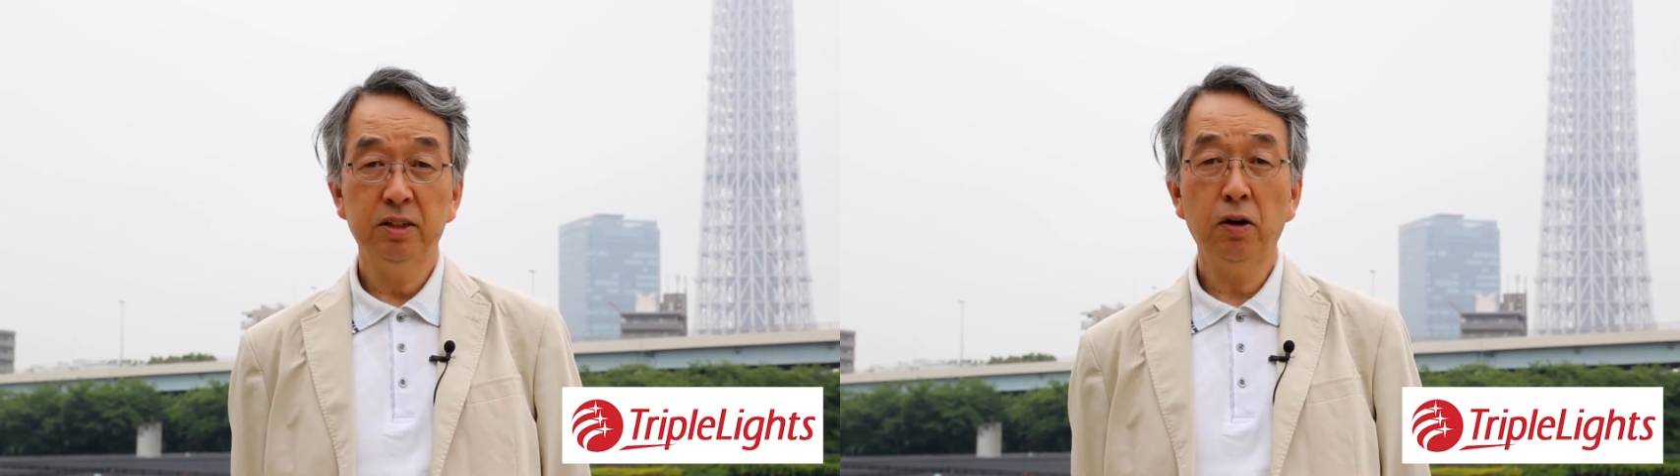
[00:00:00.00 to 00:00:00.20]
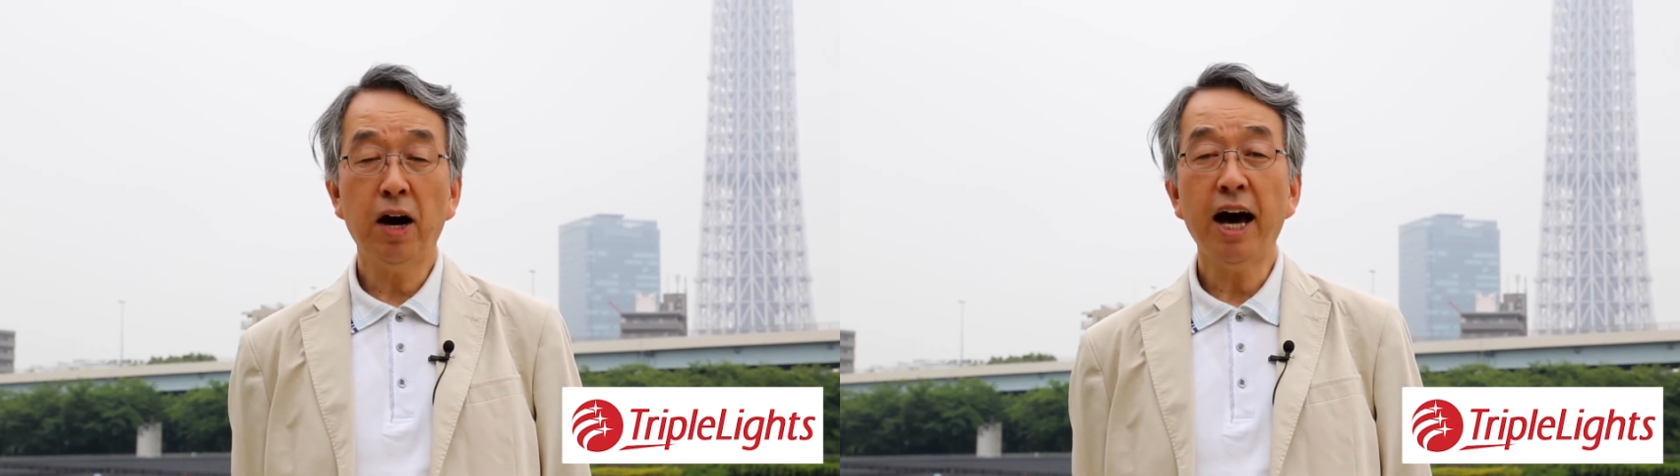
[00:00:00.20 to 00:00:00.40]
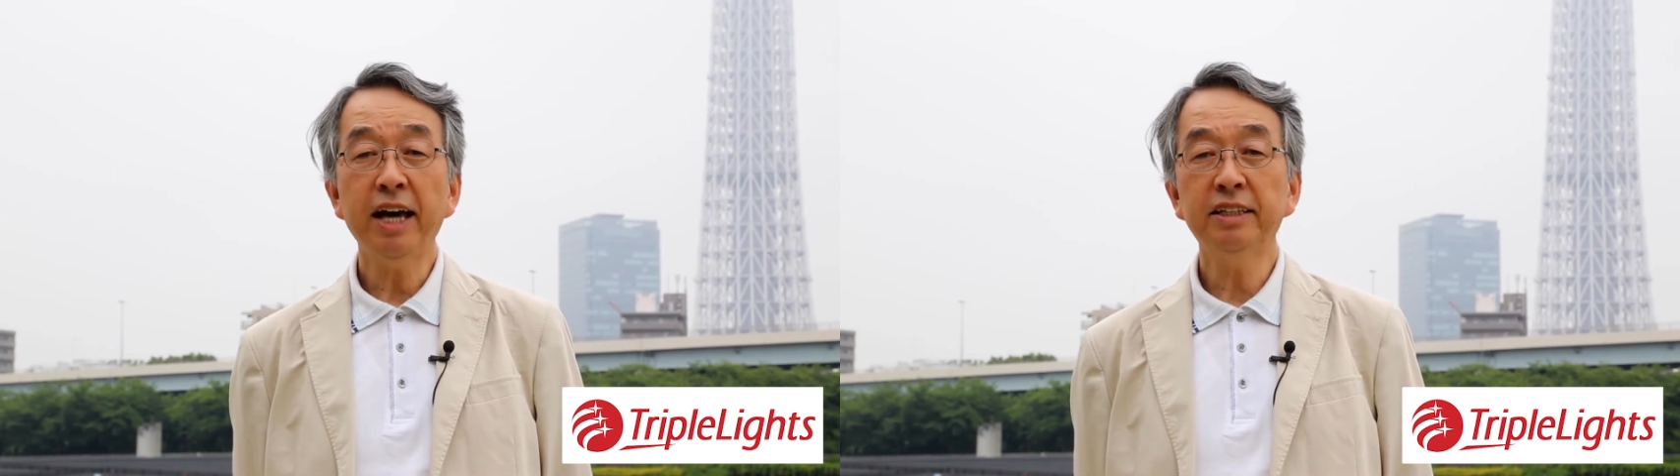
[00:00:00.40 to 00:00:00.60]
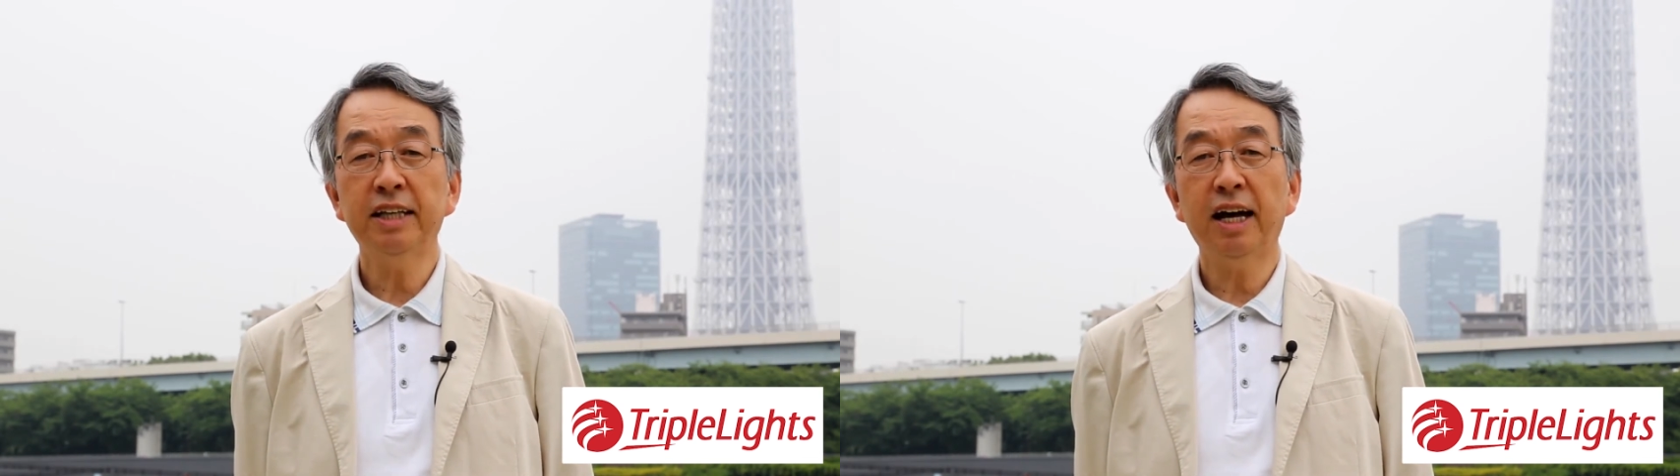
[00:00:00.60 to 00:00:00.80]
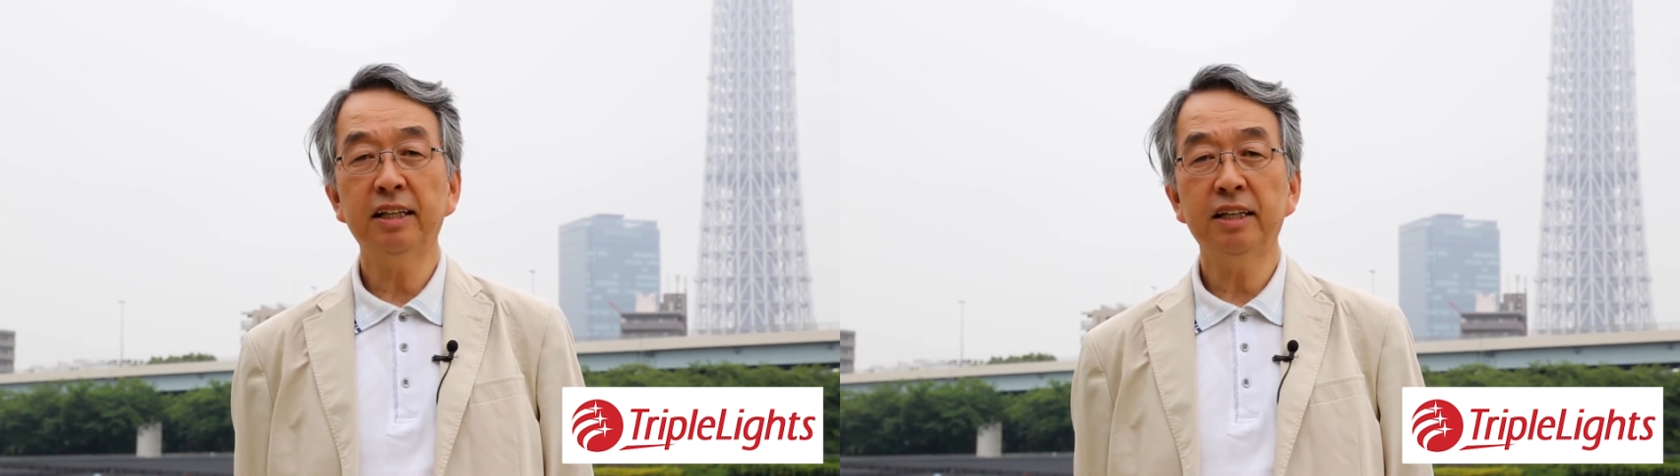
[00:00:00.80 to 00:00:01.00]
so I
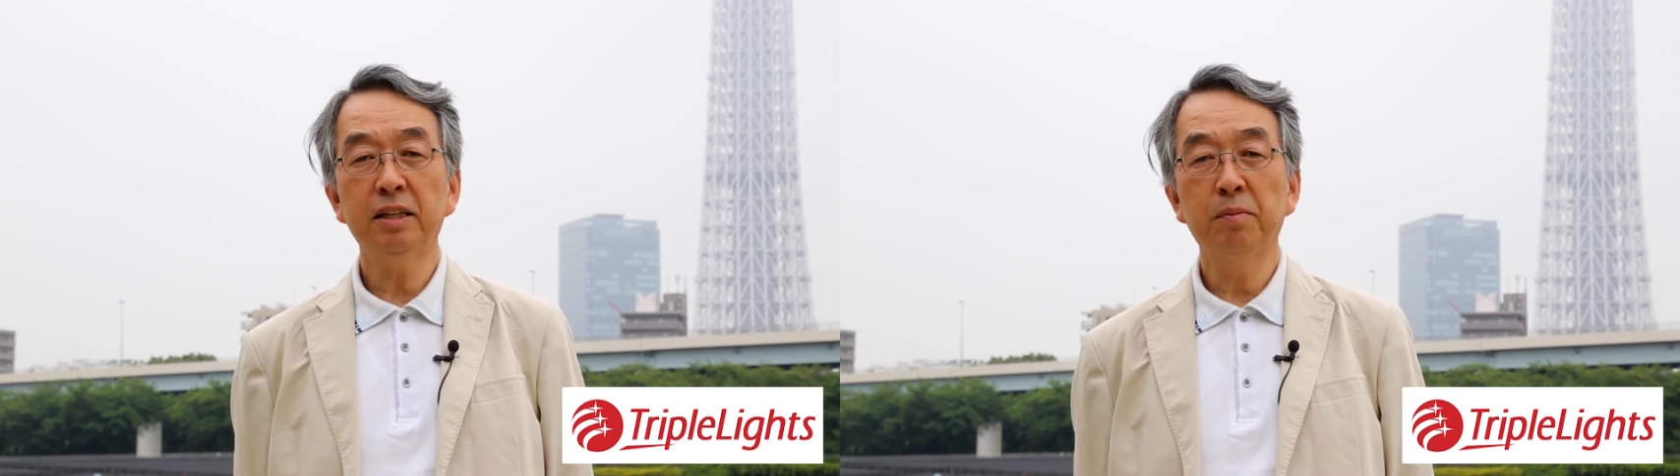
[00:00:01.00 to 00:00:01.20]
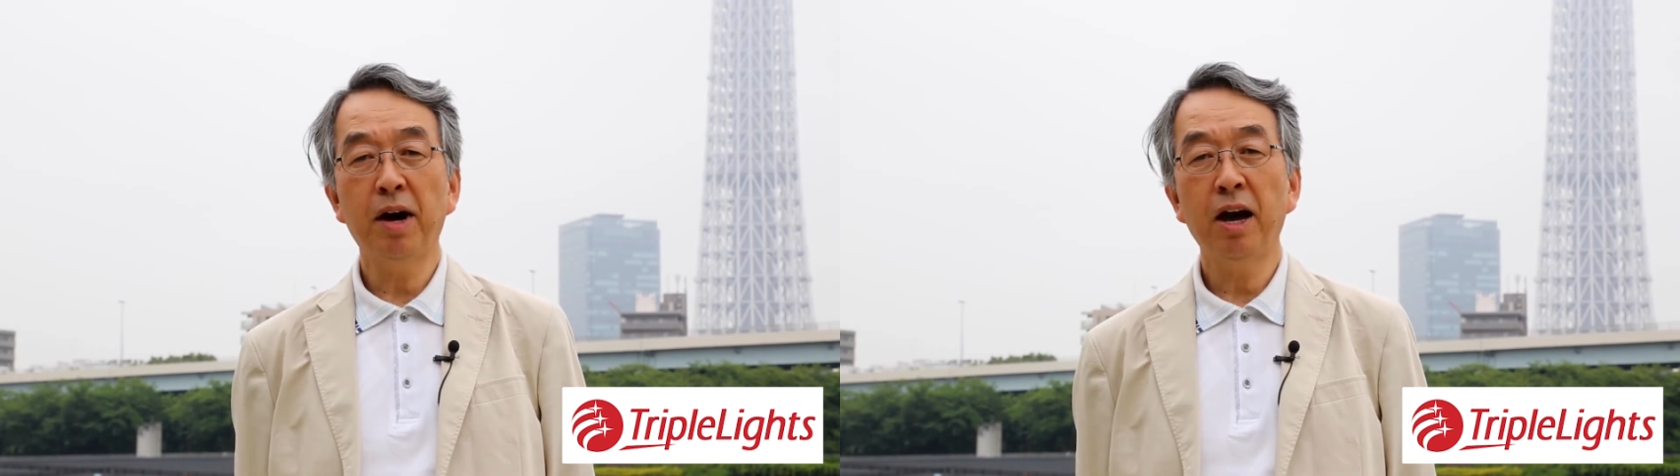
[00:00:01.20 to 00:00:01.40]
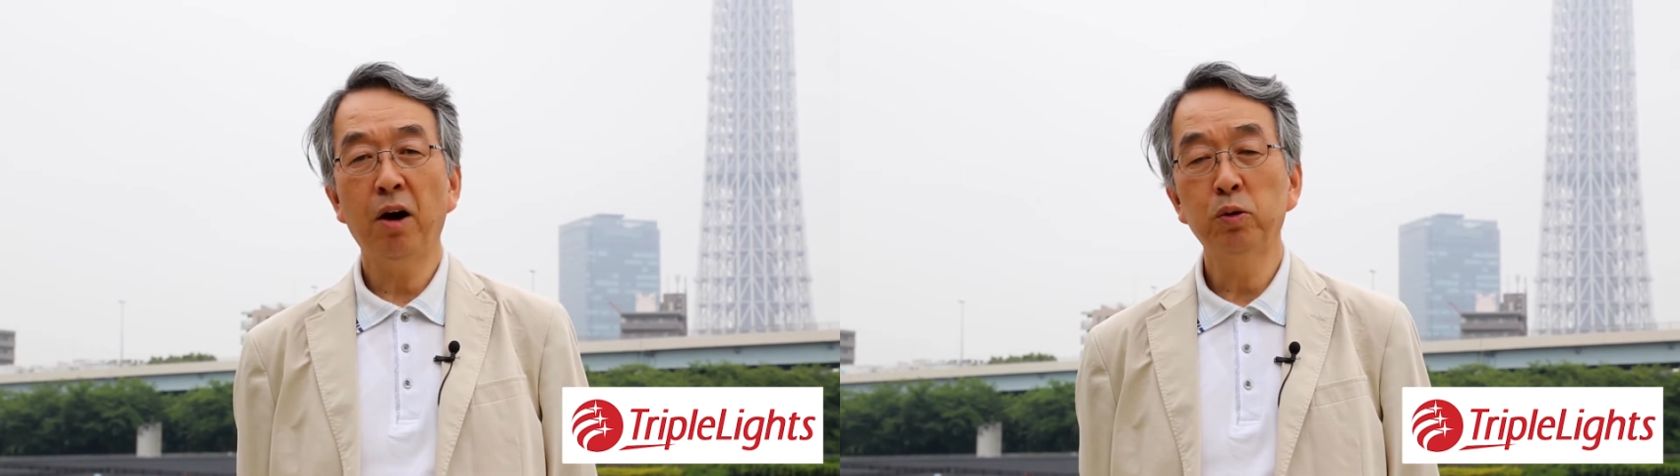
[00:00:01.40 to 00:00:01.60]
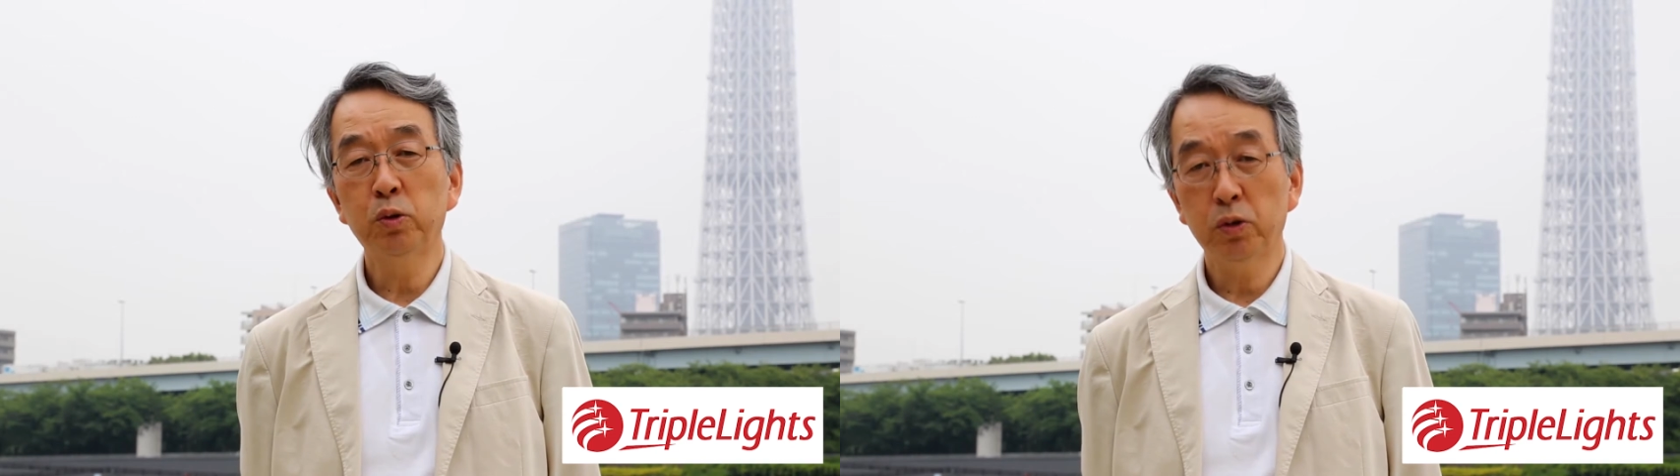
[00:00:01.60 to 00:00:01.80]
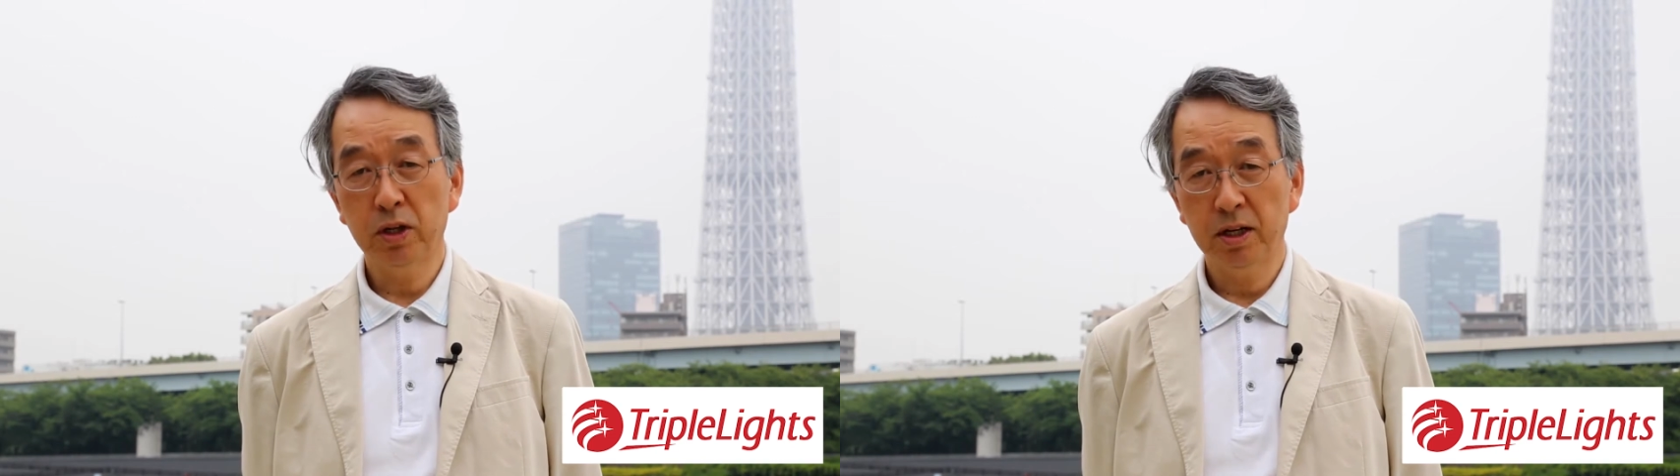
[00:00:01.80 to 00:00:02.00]
started my own
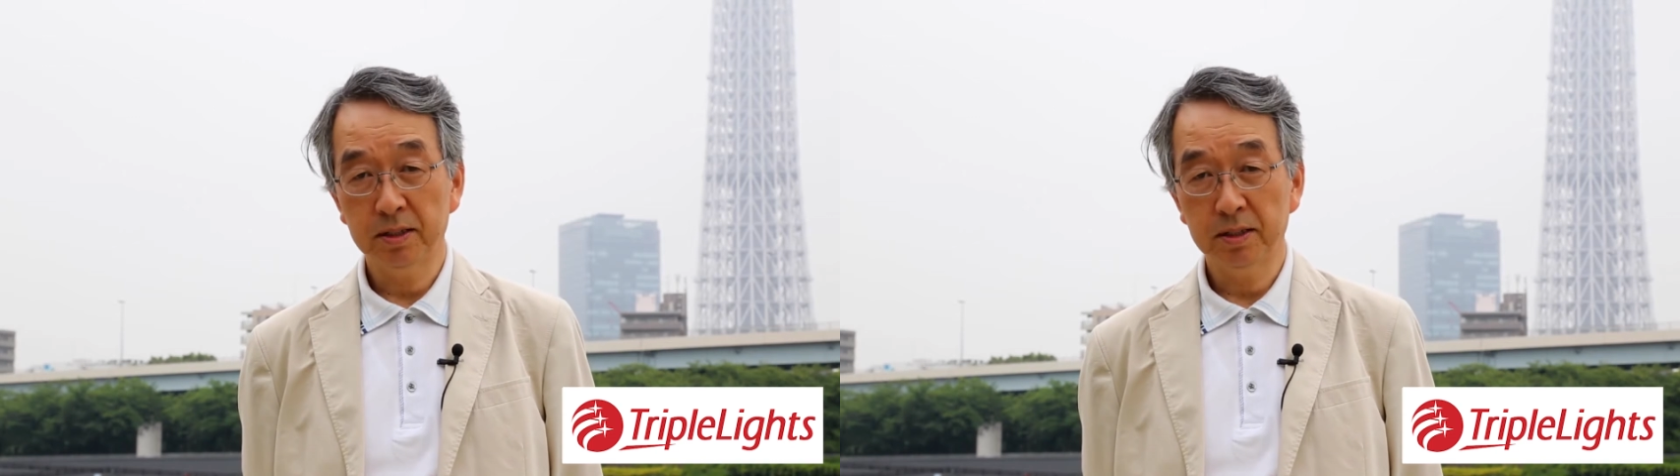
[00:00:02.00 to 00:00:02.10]
tour.